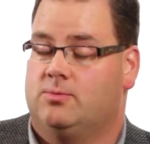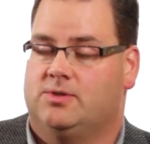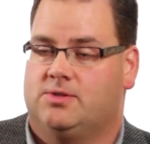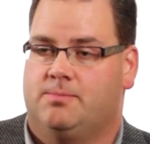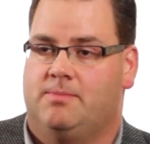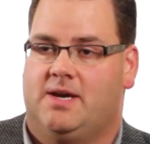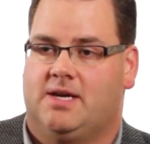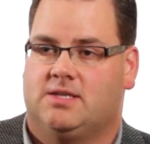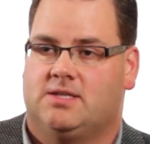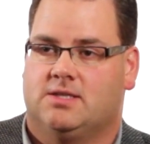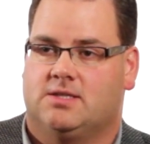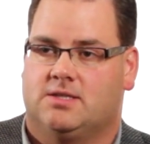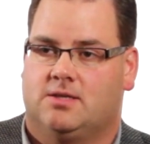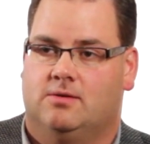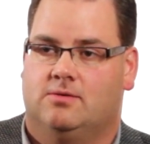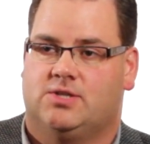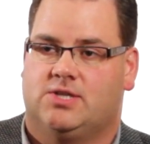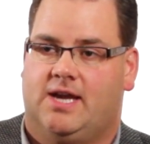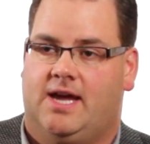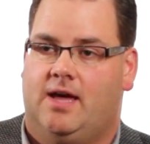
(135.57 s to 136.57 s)
which makes it so
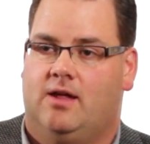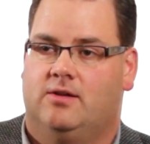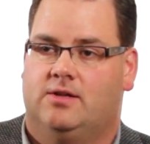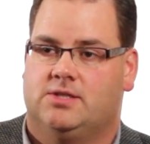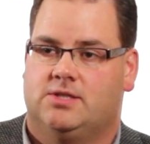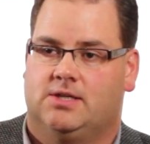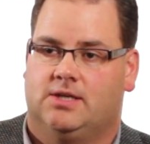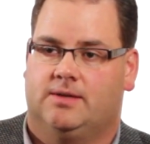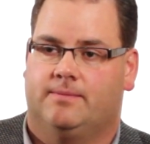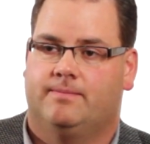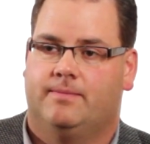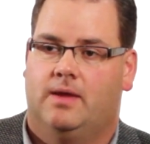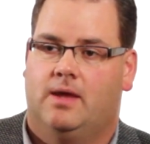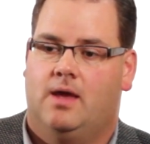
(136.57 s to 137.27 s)
challenging.